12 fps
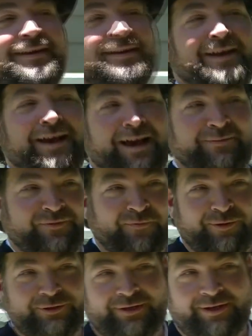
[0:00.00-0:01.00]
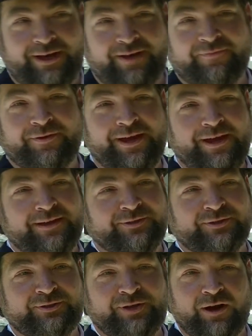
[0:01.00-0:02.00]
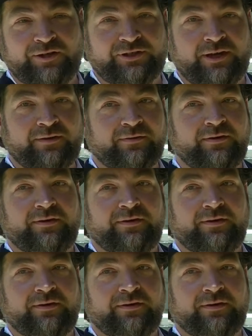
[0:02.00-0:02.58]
Now, I was fortunate enough that as a sergeant,